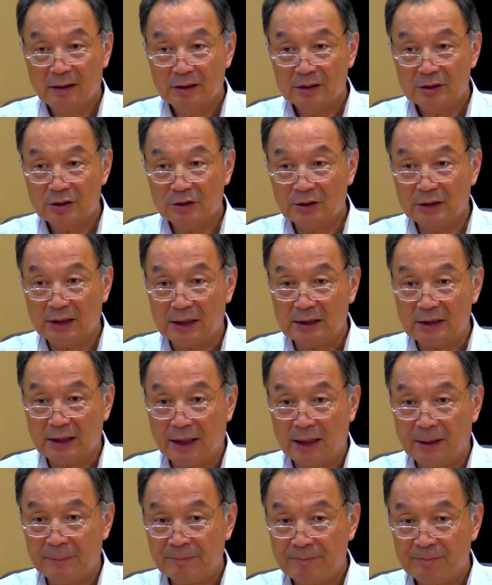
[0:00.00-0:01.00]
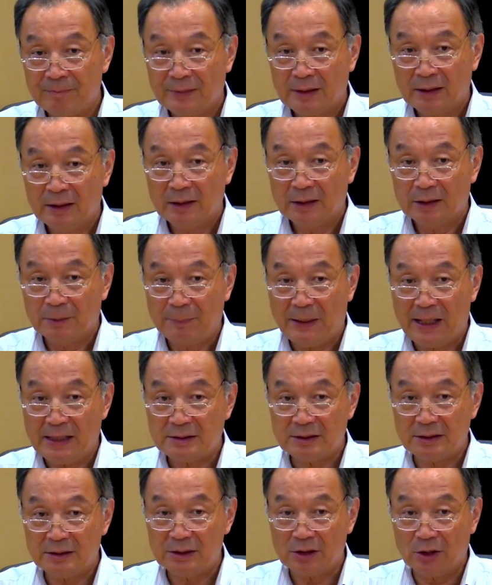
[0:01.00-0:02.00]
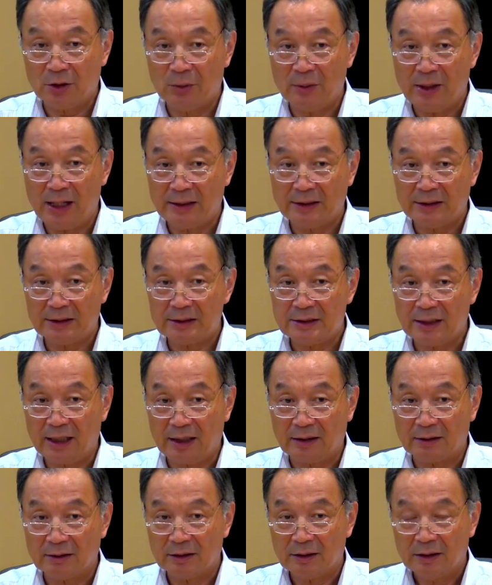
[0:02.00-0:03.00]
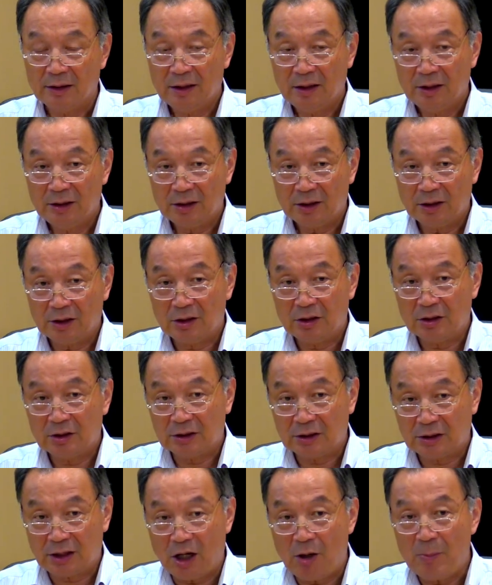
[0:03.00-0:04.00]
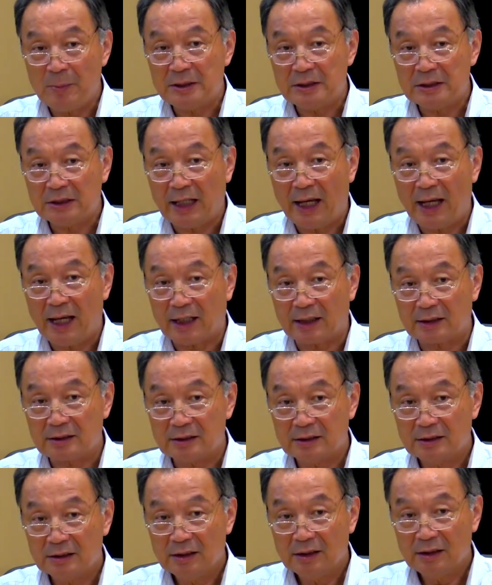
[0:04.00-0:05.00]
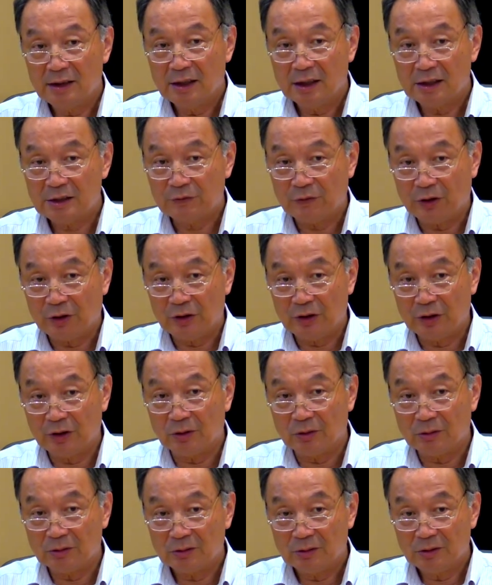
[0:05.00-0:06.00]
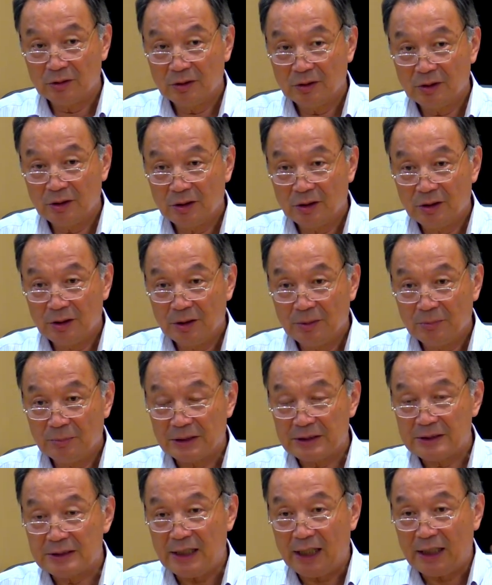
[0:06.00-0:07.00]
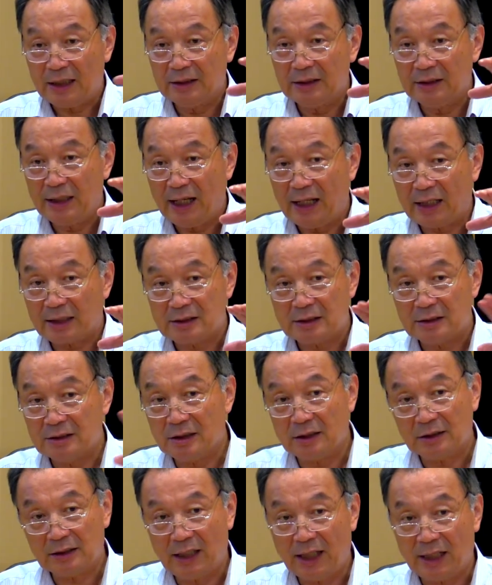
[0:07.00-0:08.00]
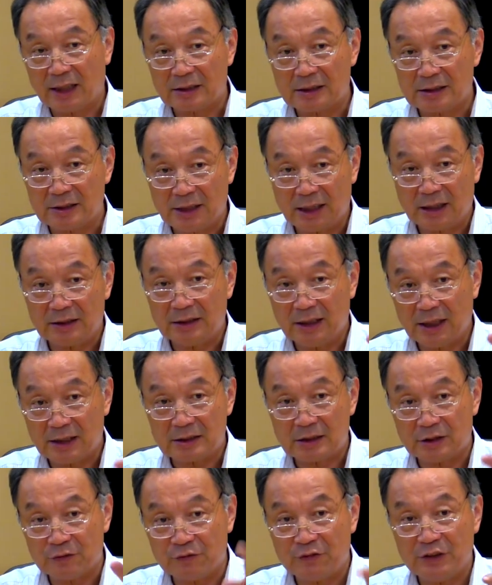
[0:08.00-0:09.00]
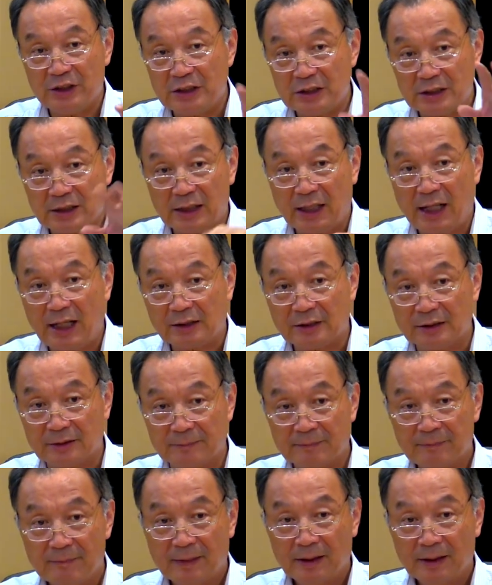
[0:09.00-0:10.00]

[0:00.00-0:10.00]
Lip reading: So at that time, the peasants all understand the government's tax is very low. But second tax is not tax. Second tax is fees collection